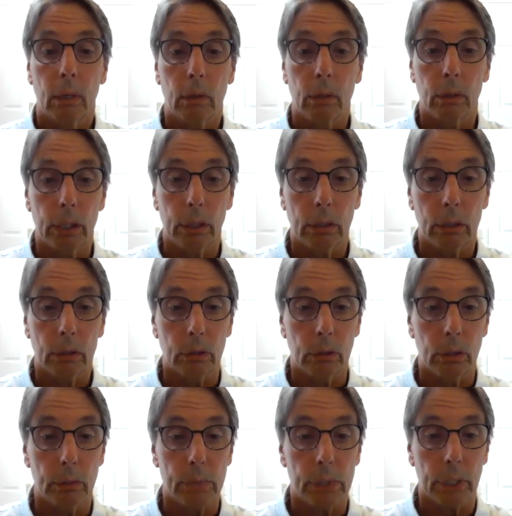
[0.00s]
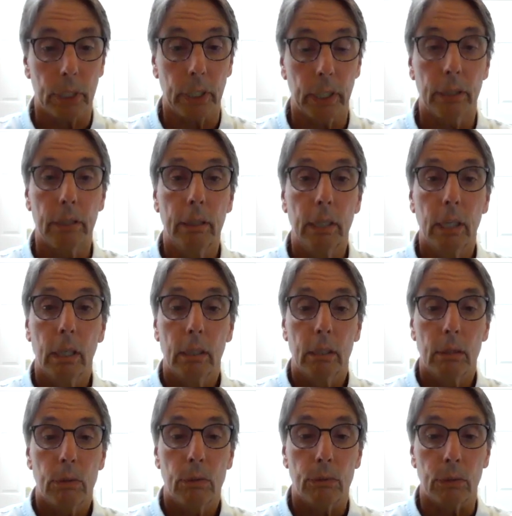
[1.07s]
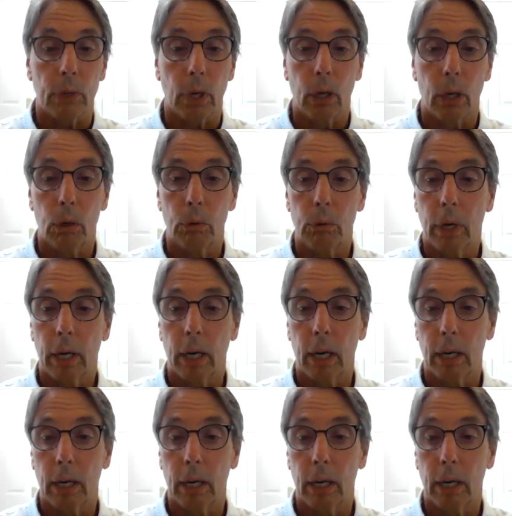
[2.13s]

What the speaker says: or you can do them seated. So